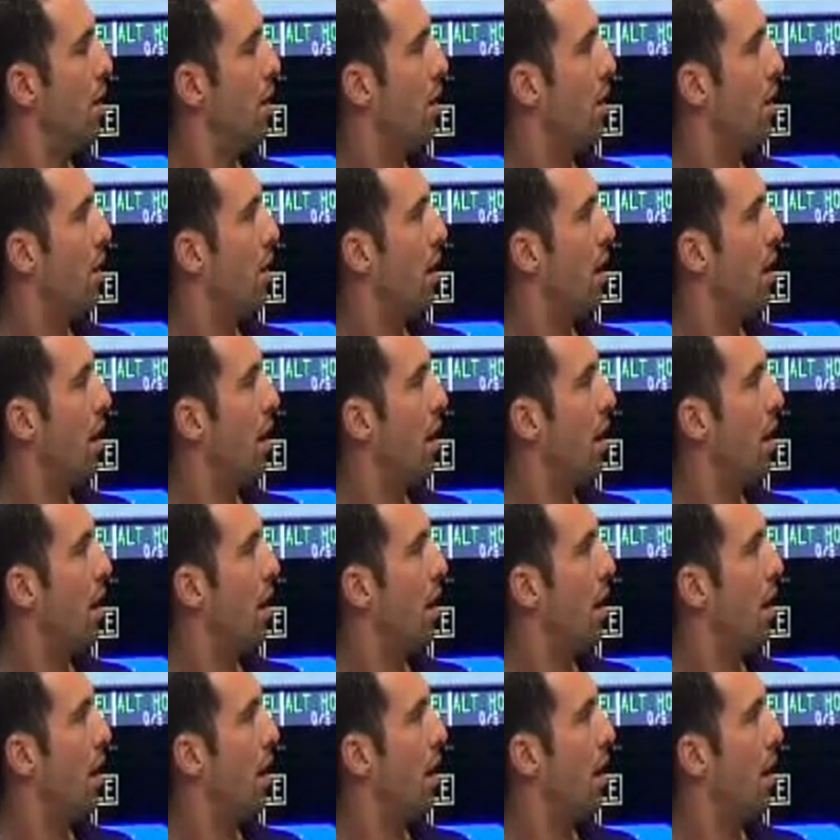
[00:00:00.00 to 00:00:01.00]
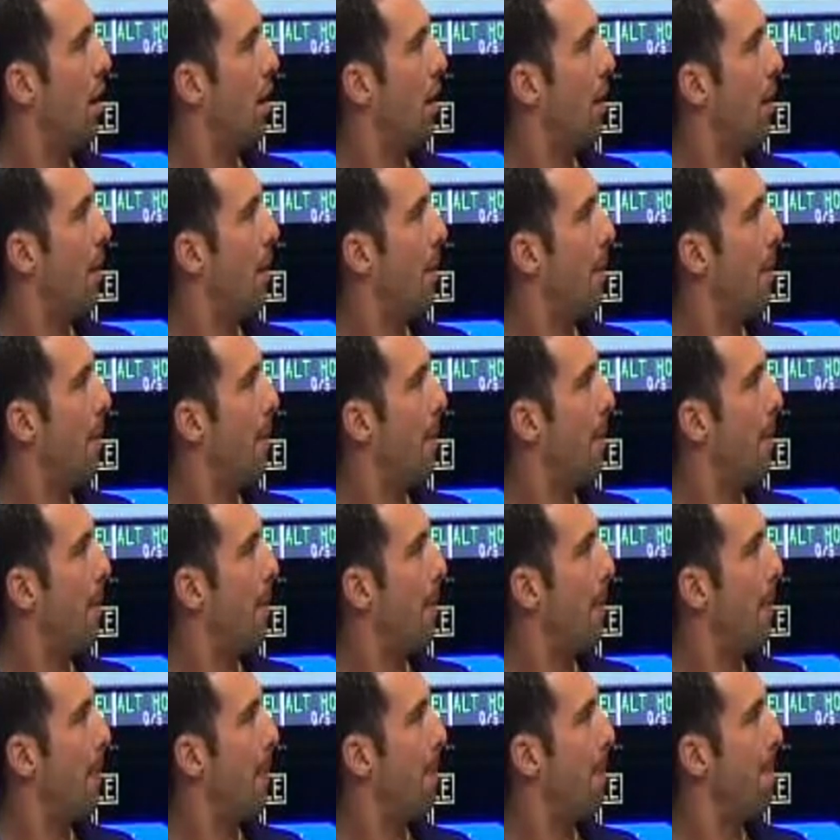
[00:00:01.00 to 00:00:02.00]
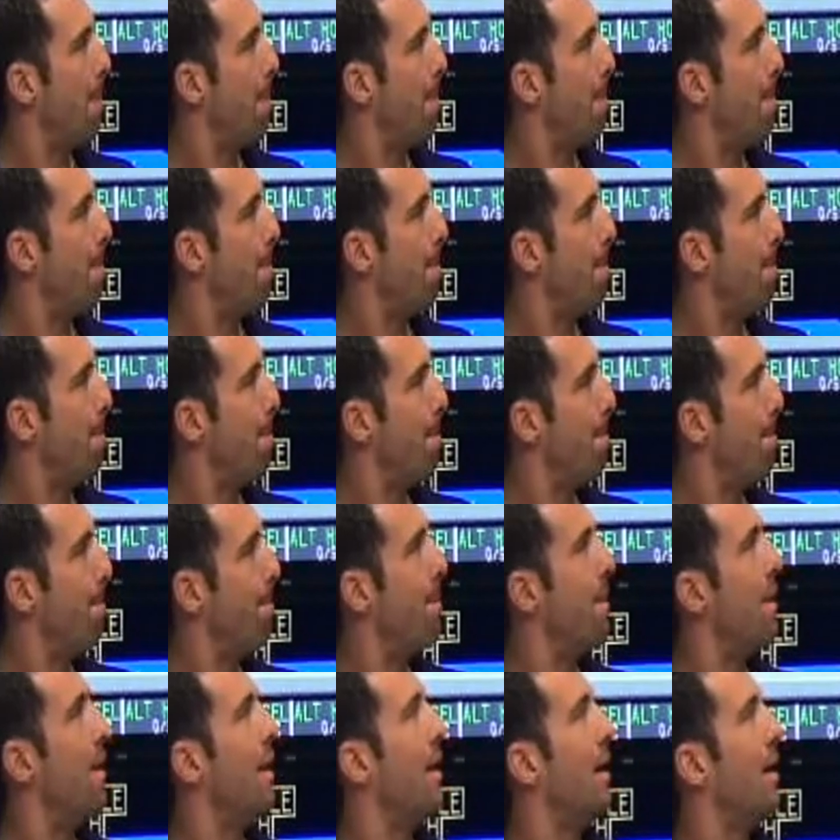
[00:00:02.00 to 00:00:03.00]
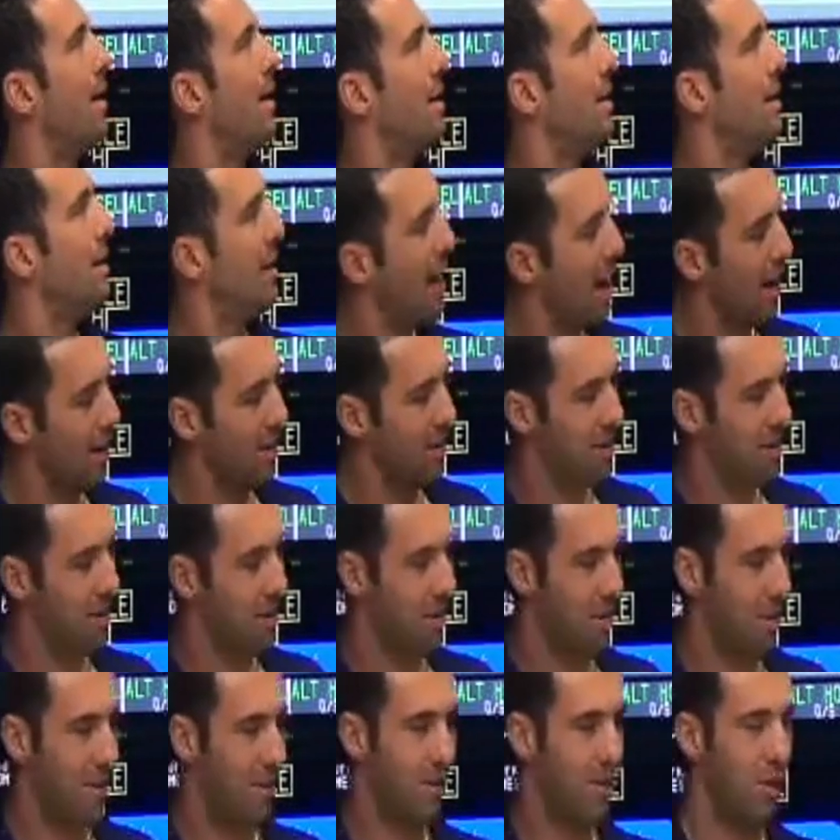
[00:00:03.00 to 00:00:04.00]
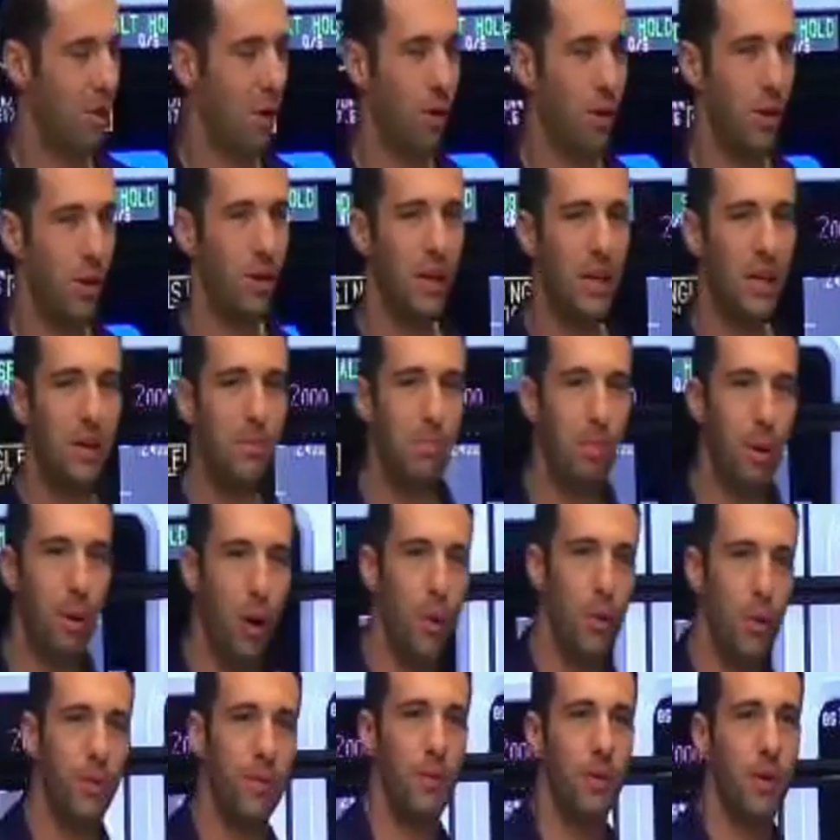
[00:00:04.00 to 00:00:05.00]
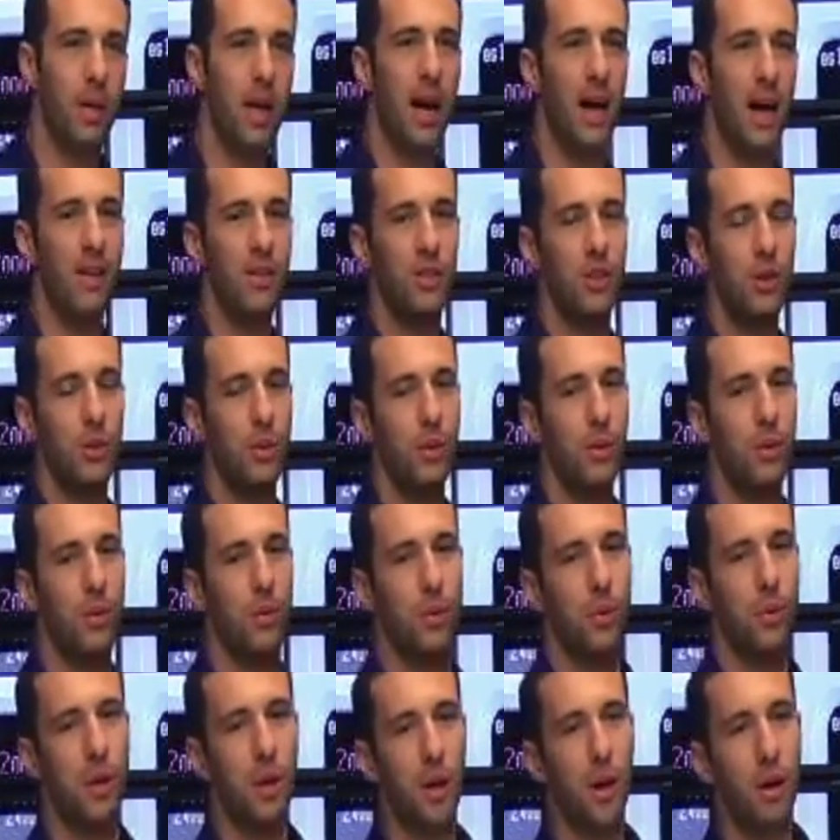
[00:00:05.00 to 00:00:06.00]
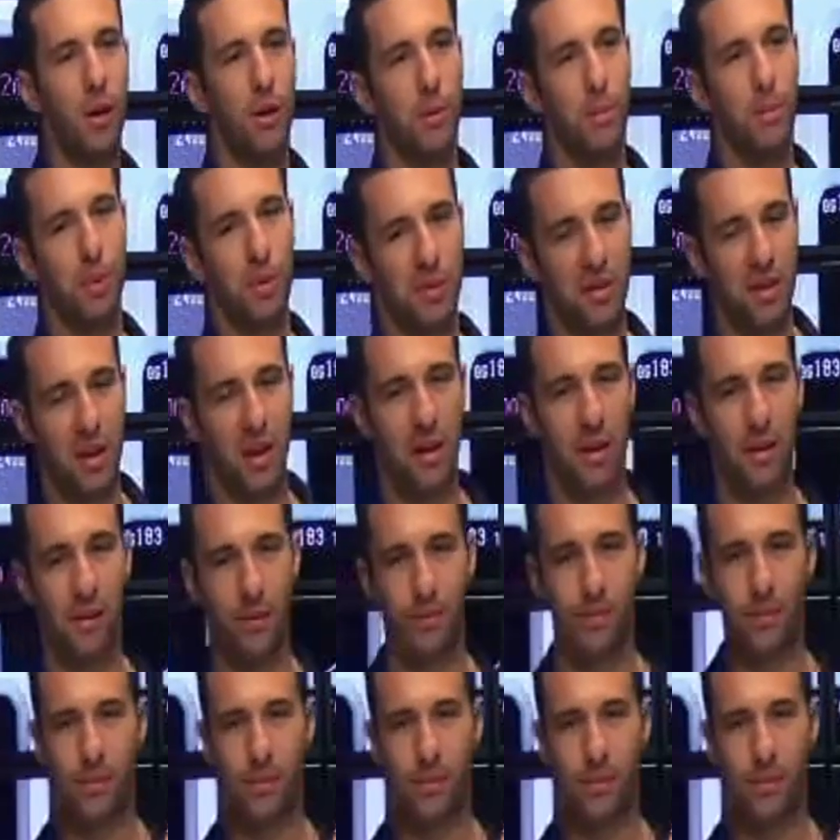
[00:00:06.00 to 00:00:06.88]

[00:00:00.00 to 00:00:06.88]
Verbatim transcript: And you need both of them for a Cat 2 or Cat 3, correct? Yes. So you need both for cat two and three, 100%.